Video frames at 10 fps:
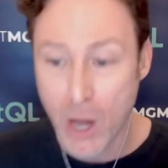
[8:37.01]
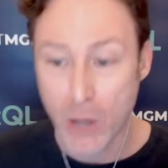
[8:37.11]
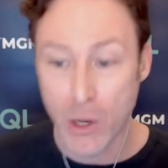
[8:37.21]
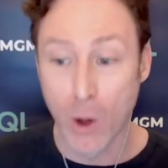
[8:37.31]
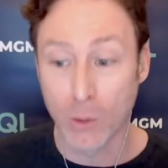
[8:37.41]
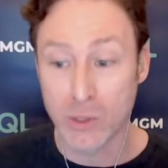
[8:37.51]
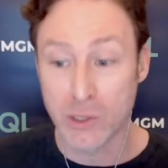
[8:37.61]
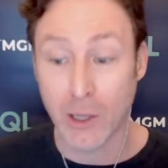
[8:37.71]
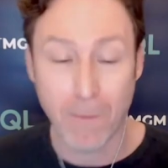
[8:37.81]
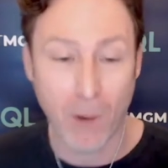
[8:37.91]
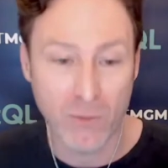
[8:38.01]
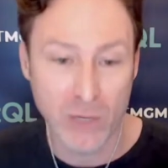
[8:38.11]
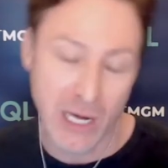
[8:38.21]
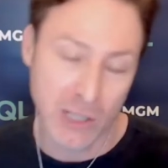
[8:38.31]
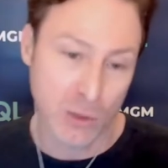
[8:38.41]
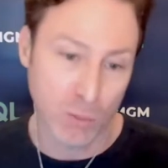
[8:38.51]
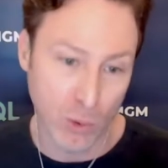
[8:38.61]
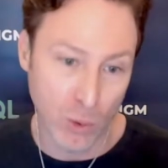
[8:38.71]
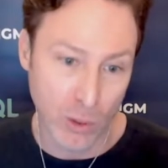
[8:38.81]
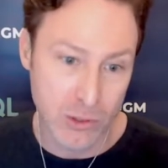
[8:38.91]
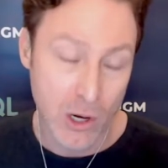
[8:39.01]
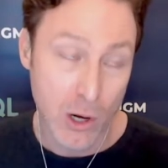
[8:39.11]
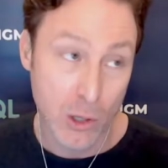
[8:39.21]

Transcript: Nola was nearly perfect against the Brewers.